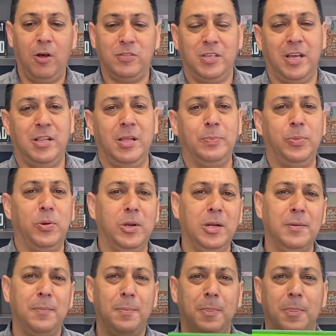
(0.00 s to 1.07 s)
a
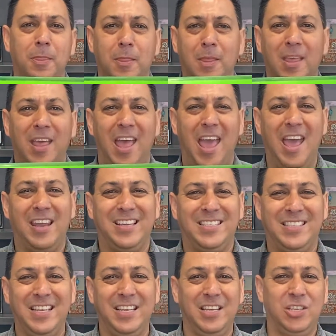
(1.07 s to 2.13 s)
clipboard and a
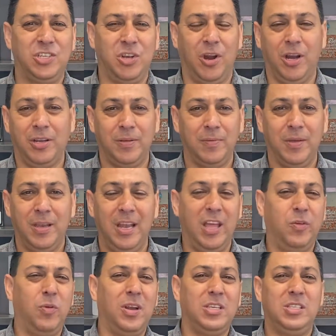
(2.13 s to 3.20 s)
seating chart. Now
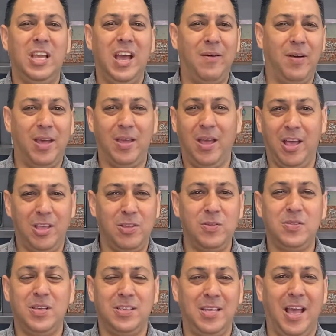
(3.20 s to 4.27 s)
you want to see how I
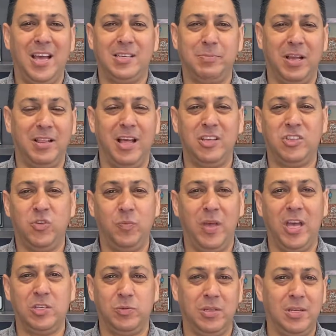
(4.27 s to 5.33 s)
use this as my classroom
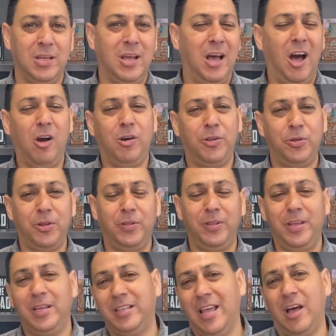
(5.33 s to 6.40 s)
management. I'll include a
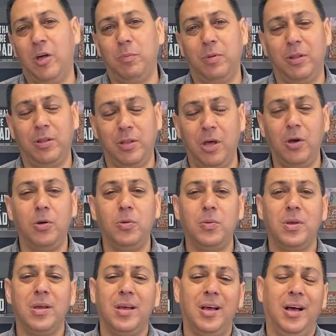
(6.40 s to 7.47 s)
link down below
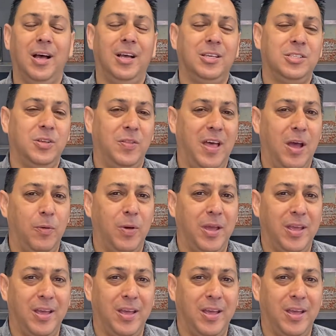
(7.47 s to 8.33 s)
so that way